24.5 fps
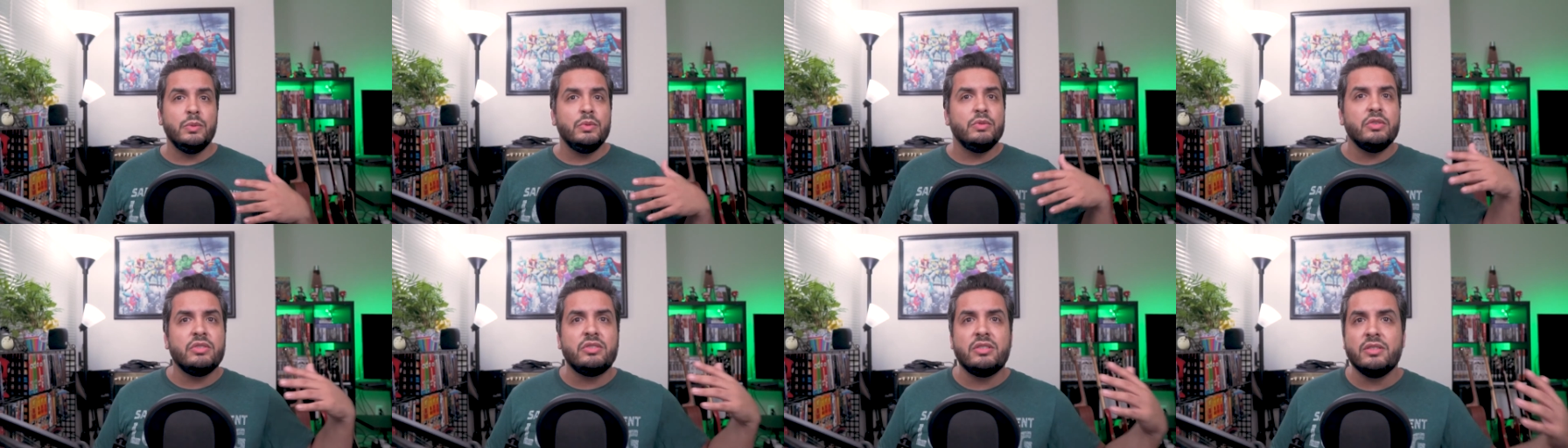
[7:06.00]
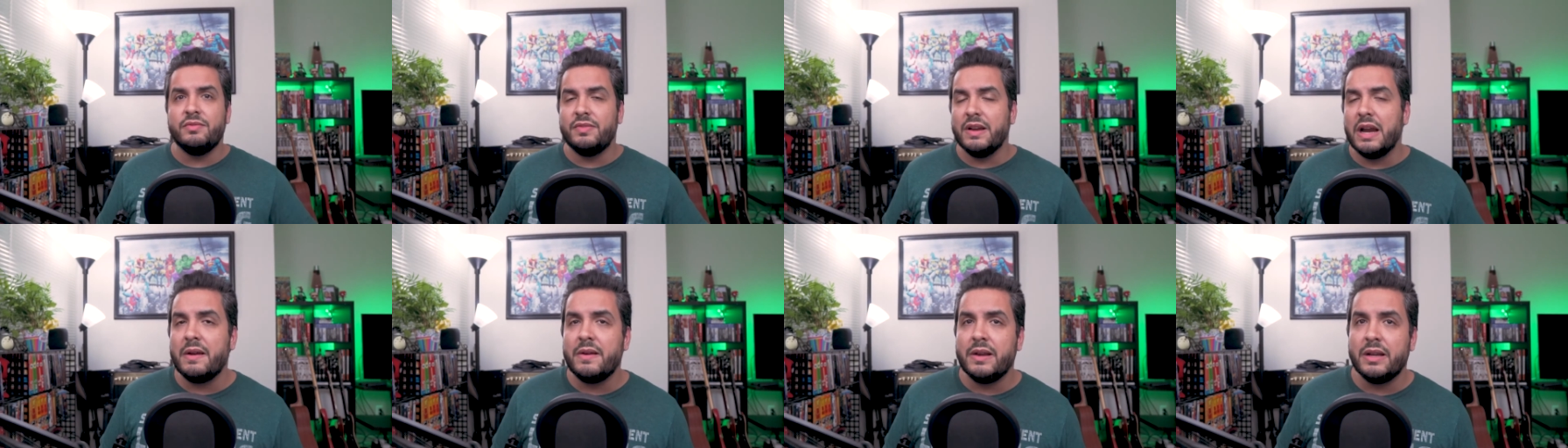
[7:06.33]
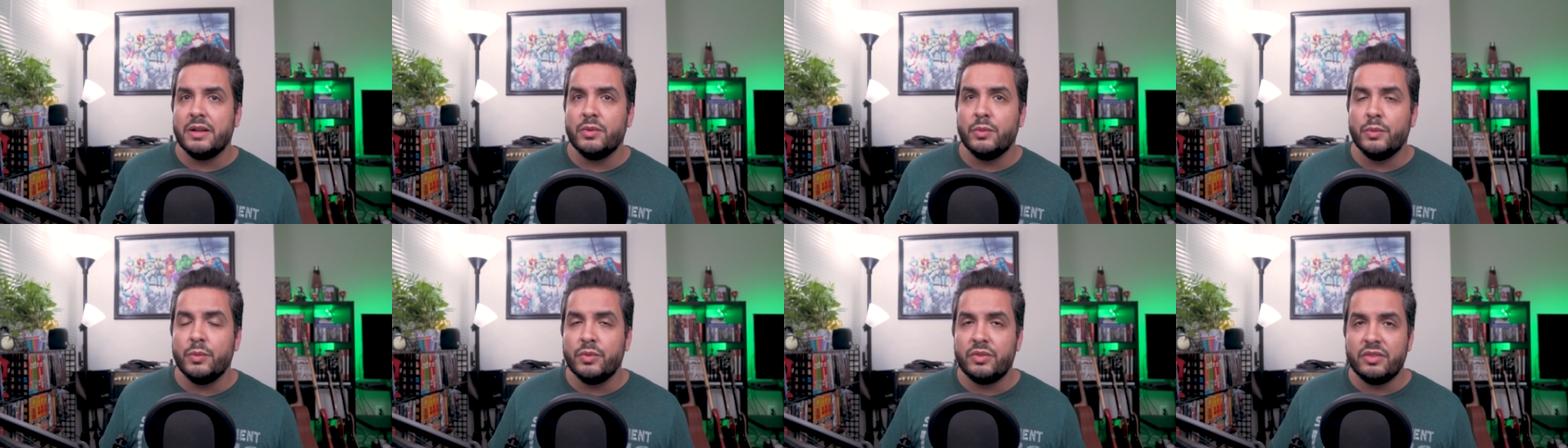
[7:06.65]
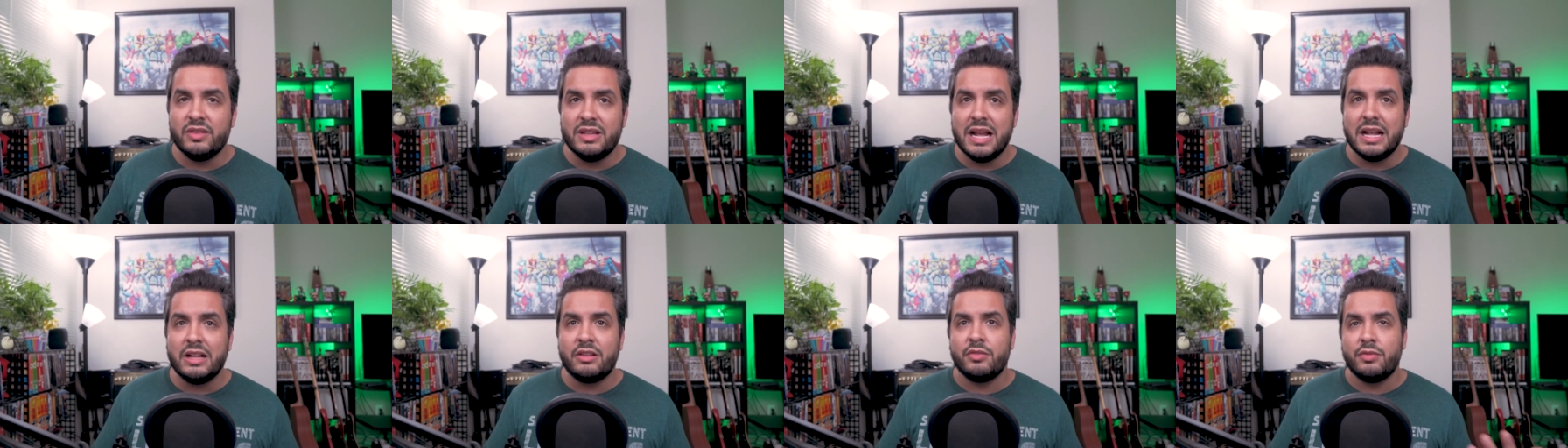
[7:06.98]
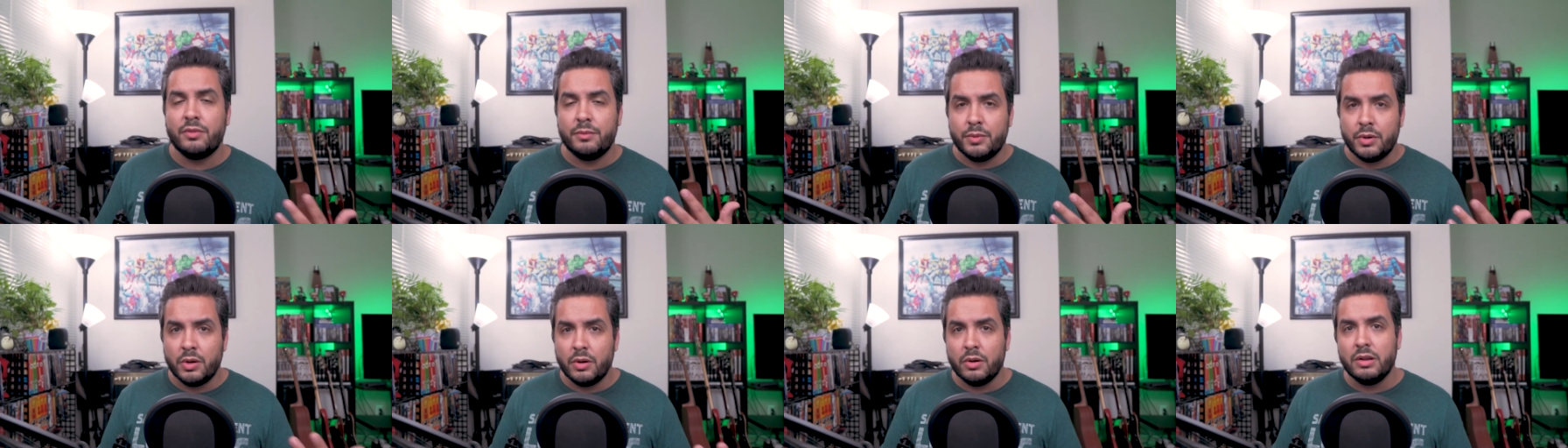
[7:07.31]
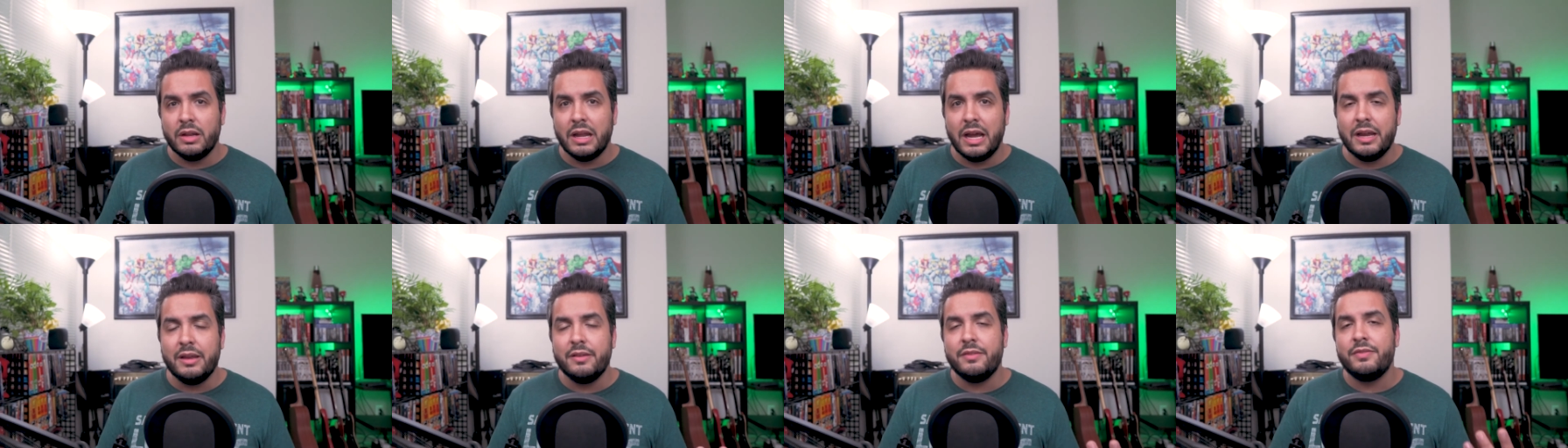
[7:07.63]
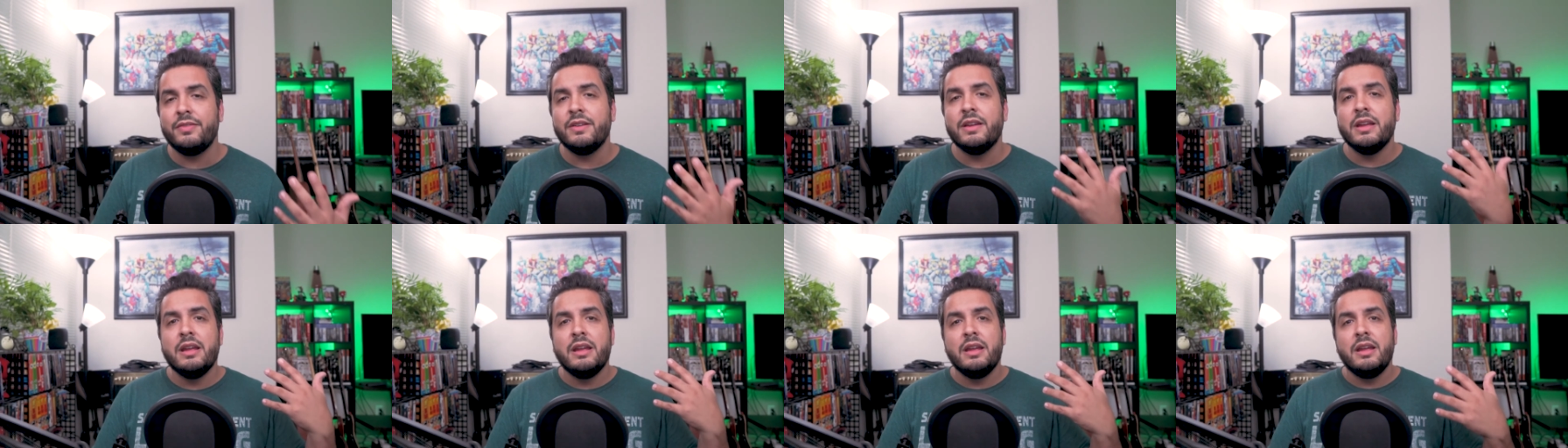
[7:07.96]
was just a variant who was snatched from her life